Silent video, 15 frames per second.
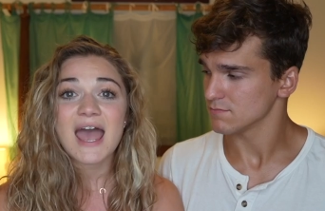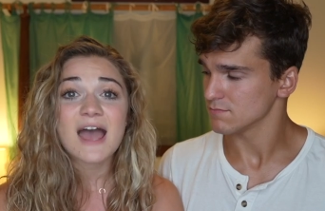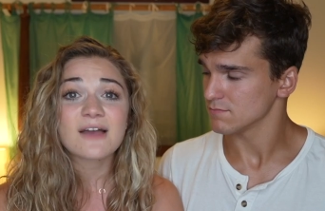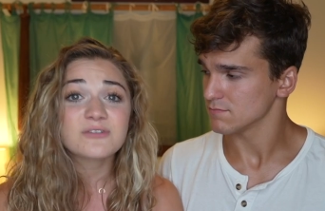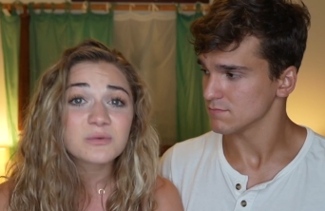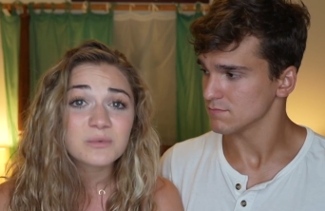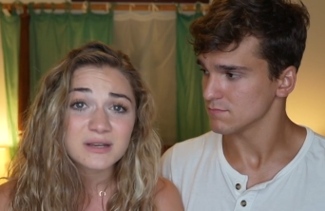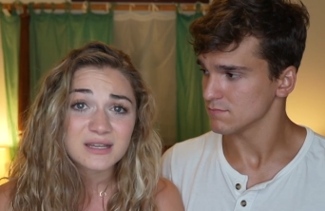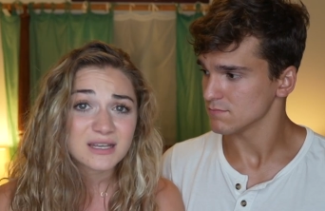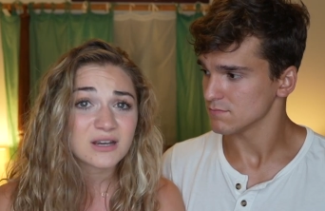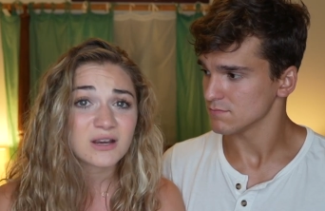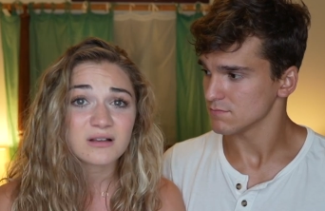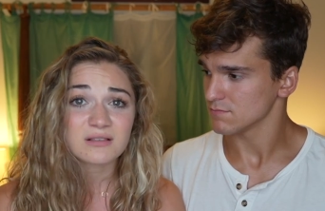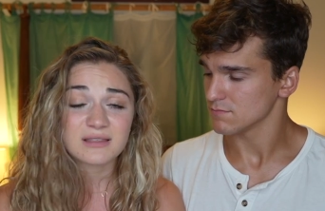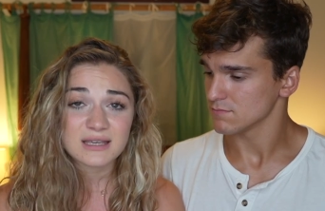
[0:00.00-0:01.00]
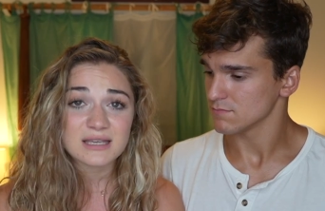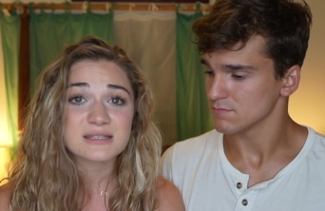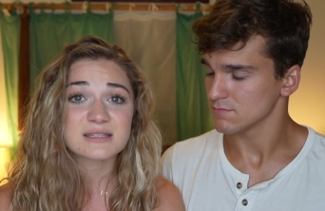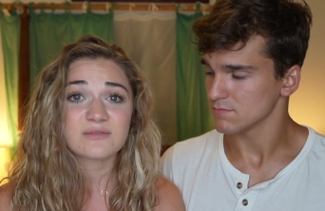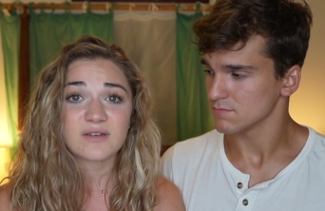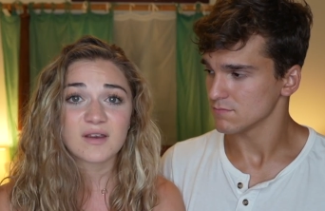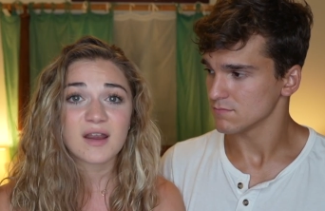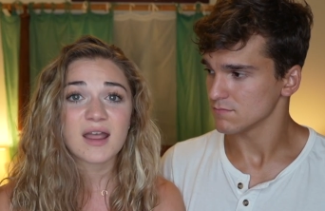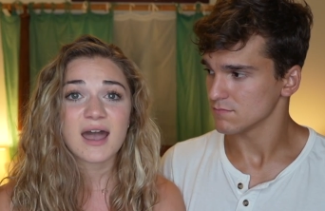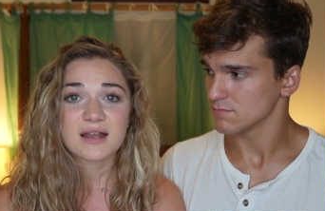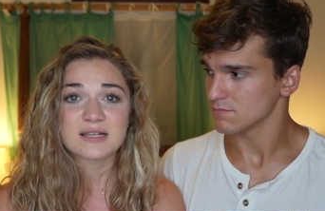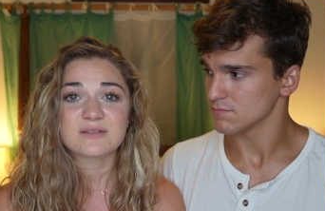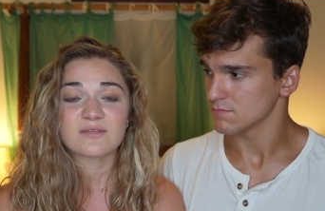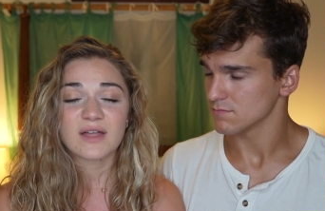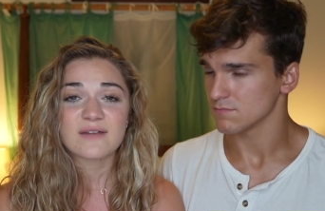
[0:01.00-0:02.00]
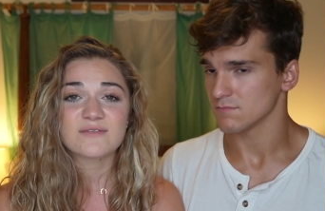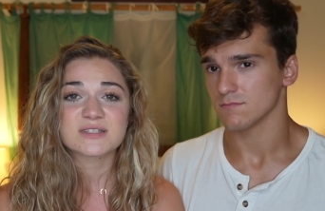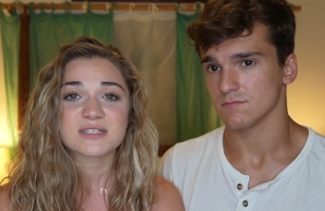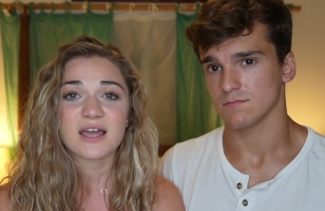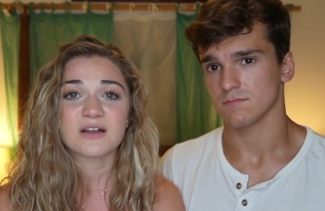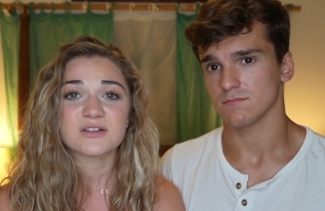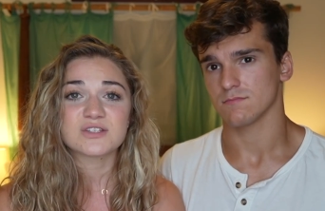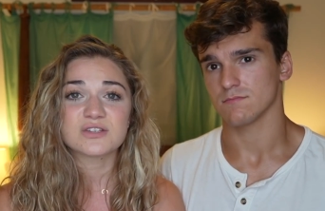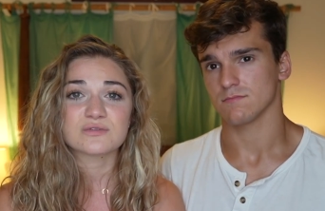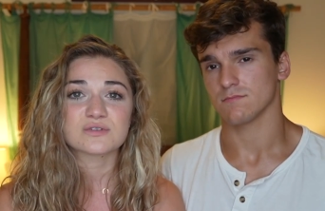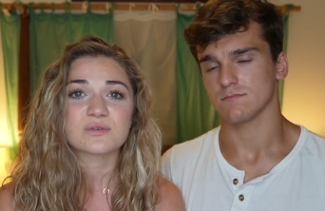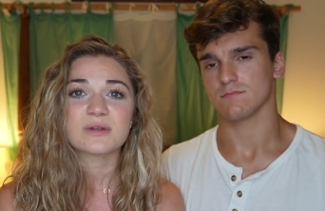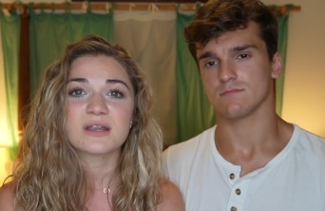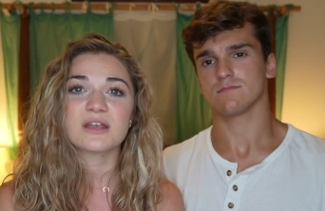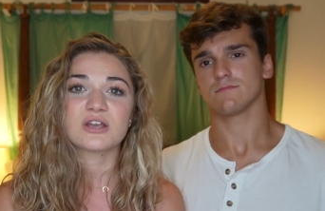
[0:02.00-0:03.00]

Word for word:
Speaker 1: everyone here leads a very active lifestyle too. So it